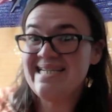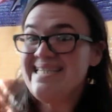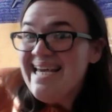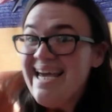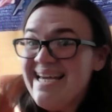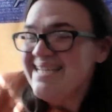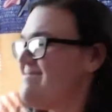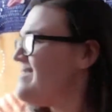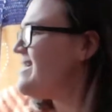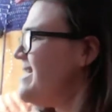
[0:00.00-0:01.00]
Yay.
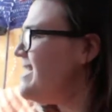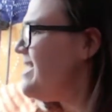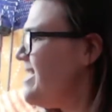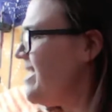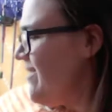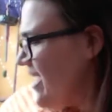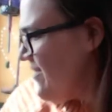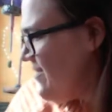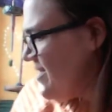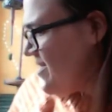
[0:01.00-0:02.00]
Okay,
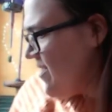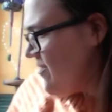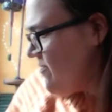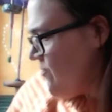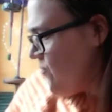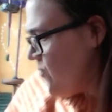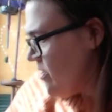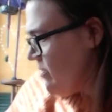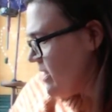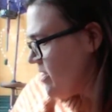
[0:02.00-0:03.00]
so what
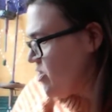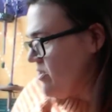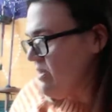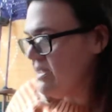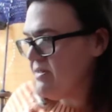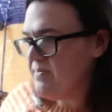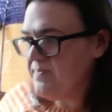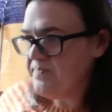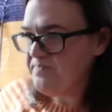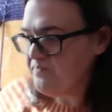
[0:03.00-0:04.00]
are we going to start with?
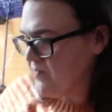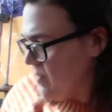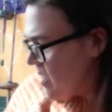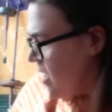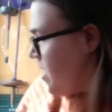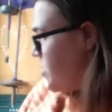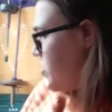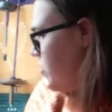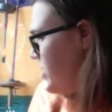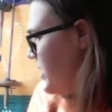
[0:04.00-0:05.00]

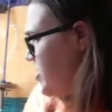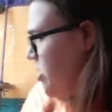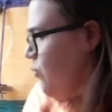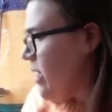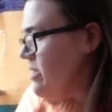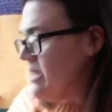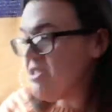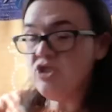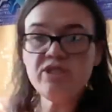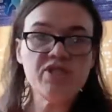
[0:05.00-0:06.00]
So
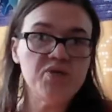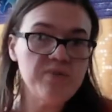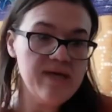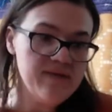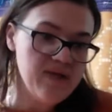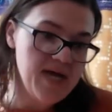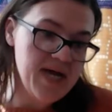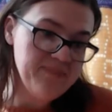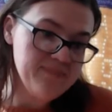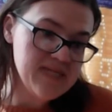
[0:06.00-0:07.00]
let's just start with
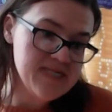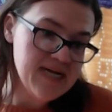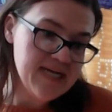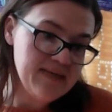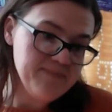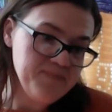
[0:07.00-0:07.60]
the stocking.